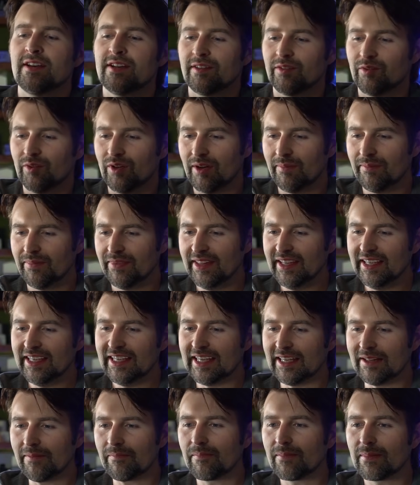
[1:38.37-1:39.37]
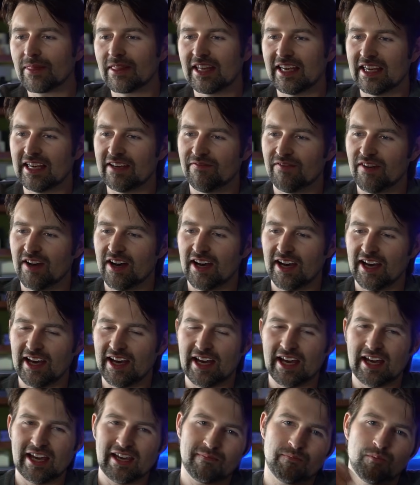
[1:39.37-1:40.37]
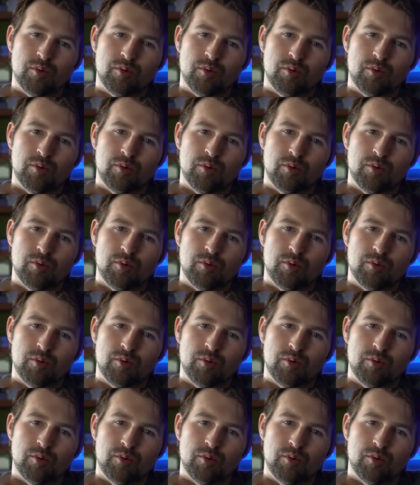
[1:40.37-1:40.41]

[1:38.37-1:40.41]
So what I'm thinking, if I